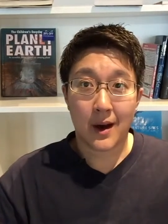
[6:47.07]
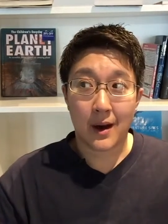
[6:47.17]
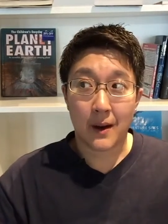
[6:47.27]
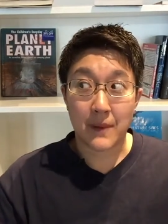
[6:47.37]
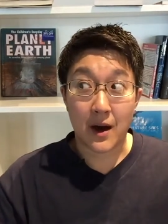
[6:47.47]

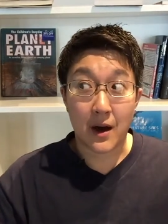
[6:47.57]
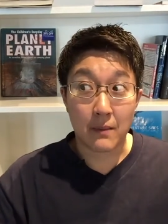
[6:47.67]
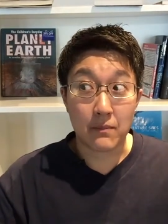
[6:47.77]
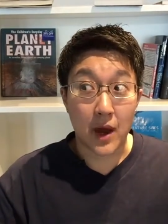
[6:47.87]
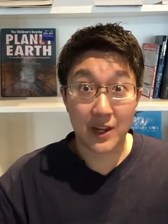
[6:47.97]

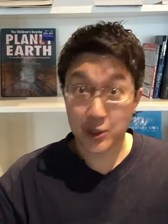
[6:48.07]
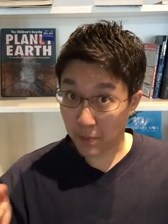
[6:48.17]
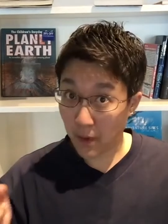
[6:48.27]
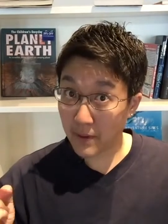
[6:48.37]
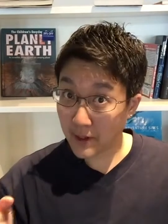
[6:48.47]
are
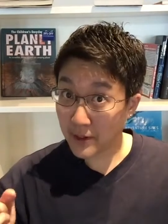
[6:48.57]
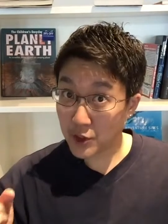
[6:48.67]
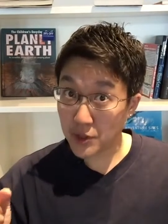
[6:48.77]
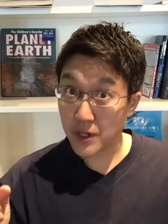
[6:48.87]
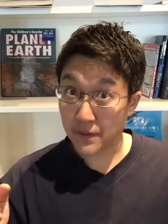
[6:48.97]
exploring the
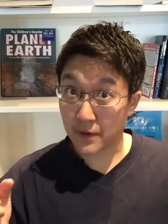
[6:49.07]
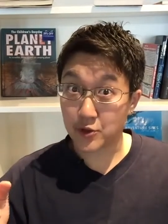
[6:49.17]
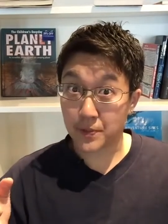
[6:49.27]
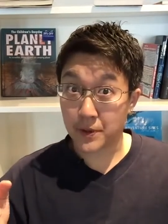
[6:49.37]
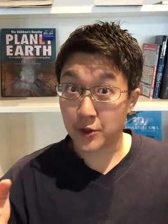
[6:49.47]
journey of
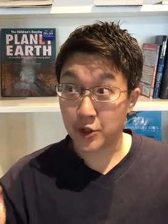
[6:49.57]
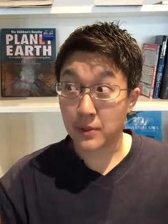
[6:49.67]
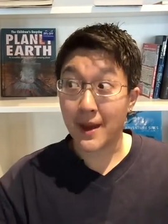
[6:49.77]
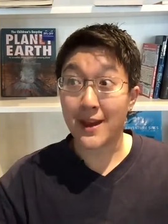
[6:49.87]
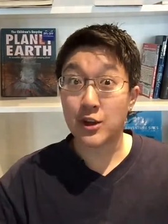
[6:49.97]

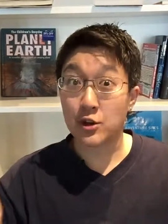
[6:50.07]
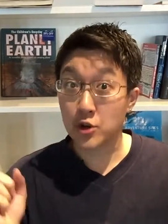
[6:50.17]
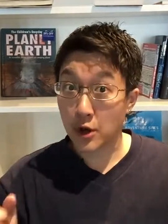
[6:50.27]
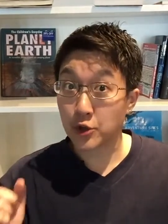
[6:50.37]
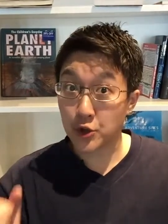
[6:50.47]
entrepreneurship and you're
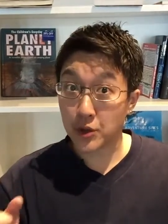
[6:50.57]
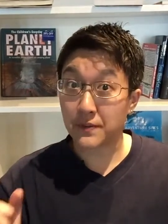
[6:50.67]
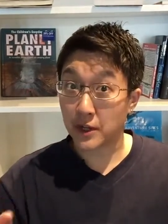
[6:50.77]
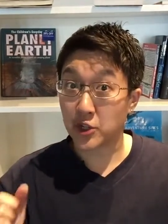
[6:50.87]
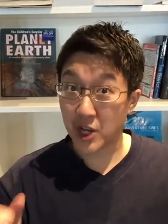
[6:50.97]
not sure
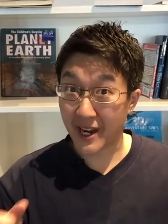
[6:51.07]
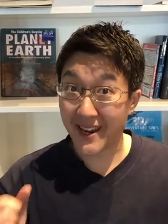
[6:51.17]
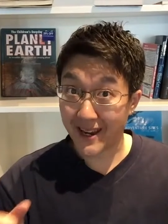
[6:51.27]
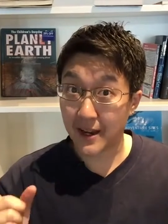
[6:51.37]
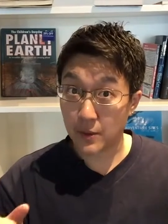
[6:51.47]
if they're
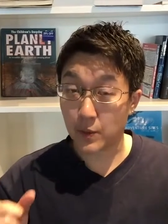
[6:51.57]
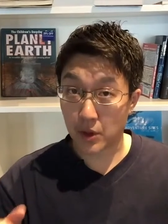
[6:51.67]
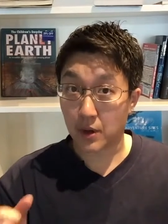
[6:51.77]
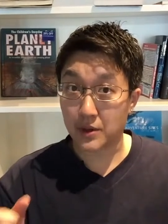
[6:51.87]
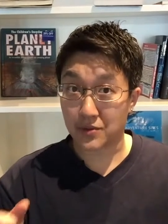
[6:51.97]
checking in with
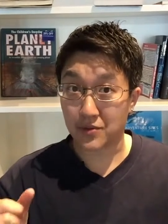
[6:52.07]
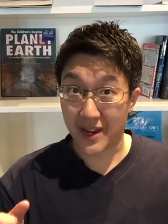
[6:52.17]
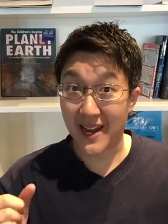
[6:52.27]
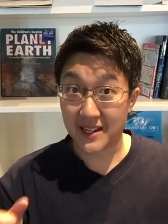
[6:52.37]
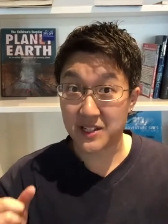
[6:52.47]
all the
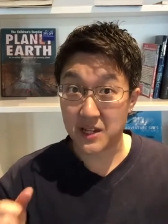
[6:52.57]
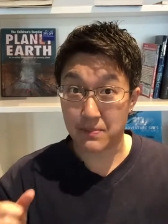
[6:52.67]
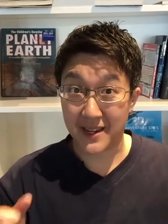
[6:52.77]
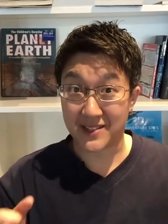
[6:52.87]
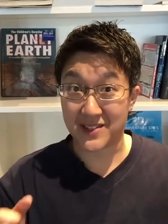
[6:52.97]
reality
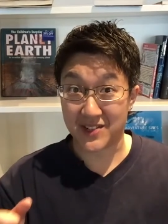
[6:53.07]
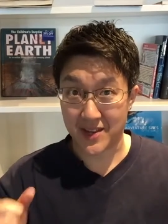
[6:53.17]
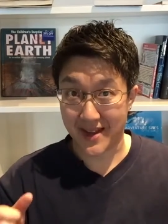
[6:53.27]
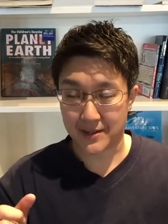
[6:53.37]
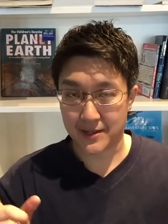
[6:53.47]
bases
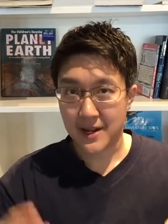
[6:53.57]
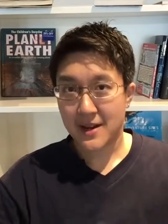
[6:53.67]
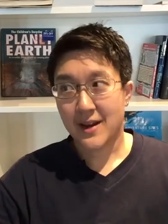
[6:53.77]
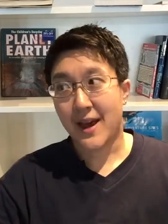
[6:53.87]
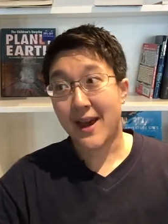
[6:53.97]
yet.
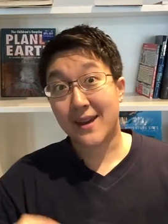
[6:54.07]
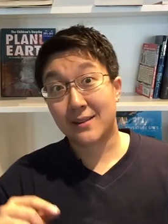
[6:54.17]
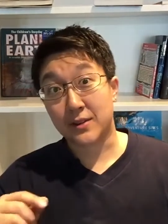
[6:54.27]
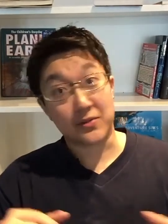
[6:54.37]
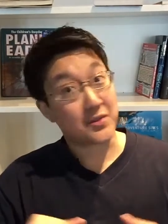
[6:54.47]

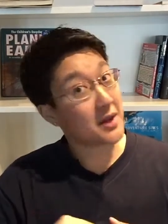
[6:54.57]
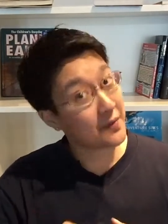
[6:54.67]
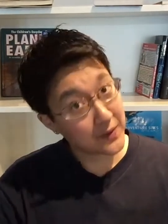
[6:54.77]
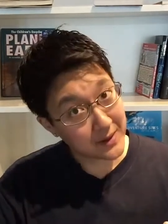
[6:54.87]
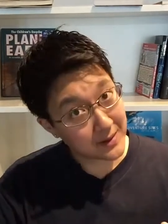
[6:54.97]
And
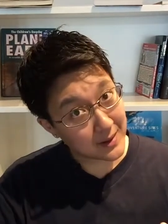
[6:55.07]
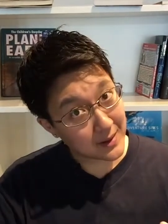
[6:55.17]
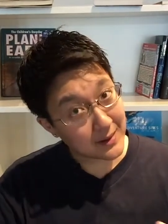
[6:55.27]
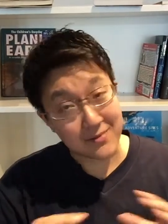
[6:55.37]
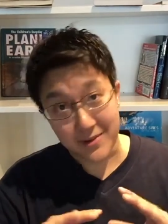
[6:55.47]

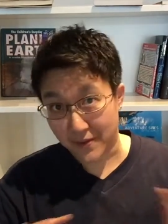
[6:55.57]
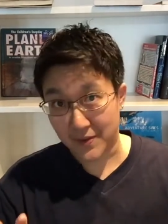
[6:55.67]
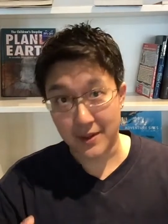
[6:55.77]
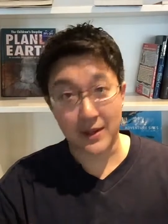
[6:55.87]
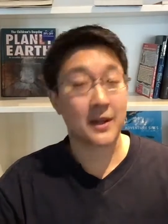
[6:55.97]

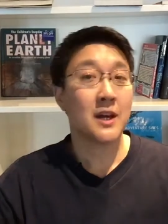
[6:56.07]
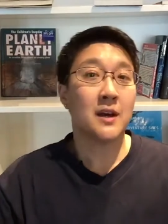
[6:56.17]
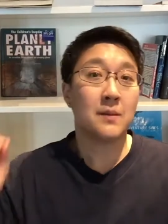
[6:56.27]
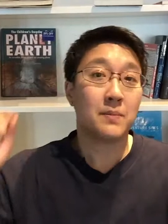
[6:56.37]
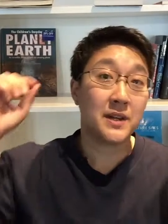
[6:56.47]
definitely,
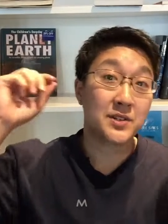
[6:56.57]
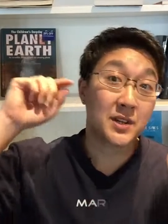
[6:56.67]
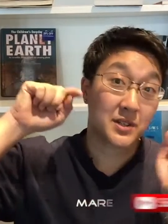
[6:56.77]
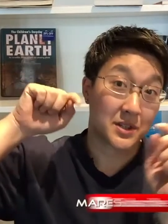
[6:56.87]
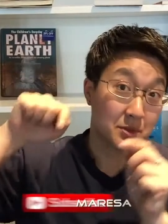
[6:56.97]
please
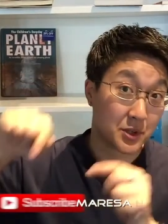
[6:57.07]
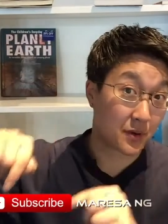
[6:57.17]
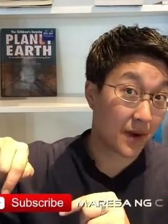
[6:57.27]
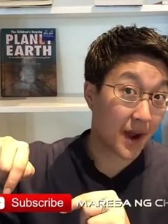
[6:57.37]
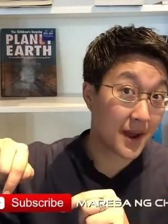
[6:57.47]

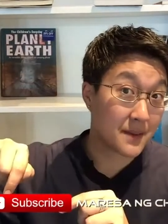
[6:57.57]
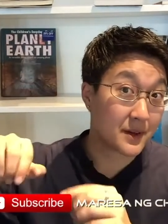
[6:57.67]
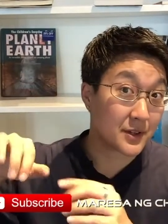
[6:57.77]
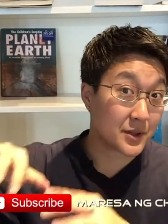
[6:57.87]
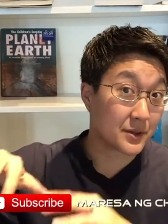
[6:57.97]
subscribe
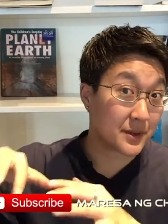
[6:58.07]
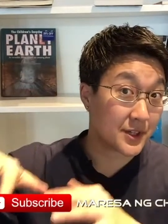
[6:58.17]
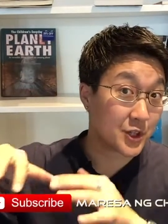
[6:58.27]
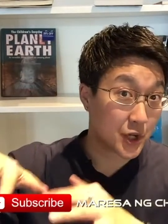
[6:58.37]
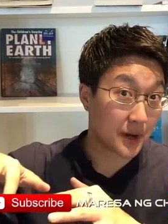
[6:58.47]
to
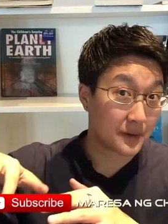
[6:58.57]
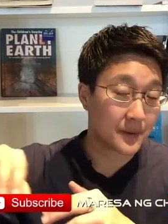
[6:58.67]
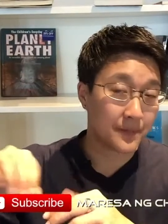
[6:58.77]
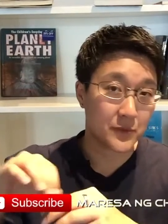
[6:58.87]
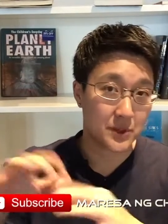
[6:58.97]
this
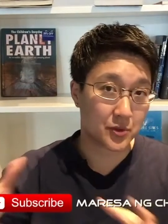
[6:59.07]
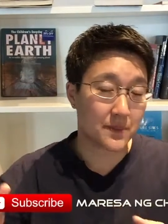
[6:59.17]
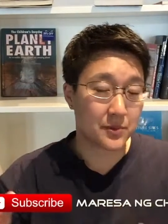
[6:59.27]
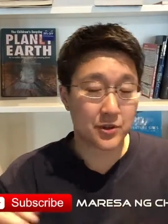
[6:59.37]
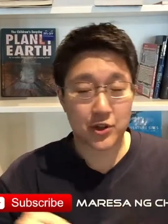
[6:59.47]
channel so
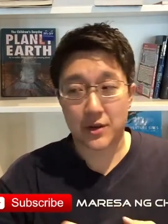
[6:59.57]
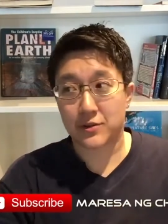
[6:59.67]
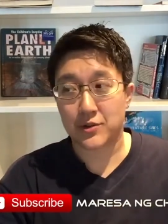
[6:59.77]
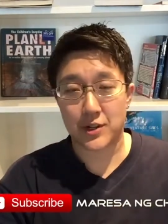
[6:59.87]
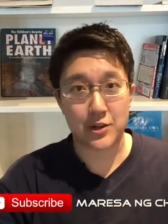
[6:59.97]

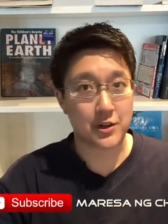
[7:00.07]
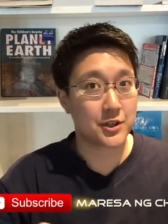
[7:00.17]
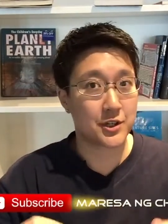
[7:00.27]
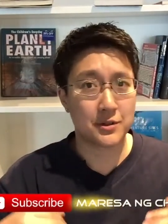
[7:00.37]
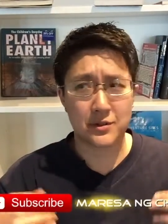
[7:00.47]
that you
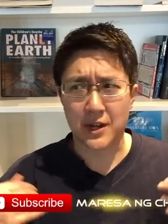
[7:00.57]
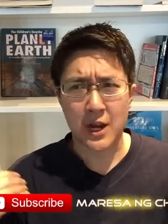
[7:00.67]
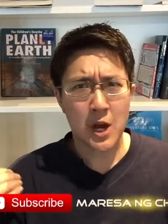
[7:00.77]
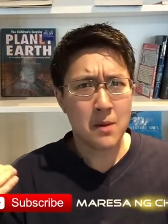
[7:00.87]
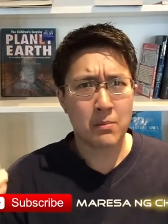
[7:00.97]
continue to
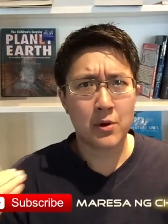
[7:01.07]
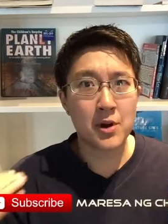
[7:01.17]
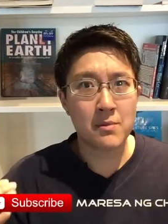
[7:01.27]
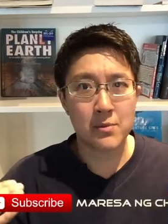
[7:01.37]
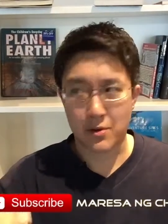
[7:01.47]
get more and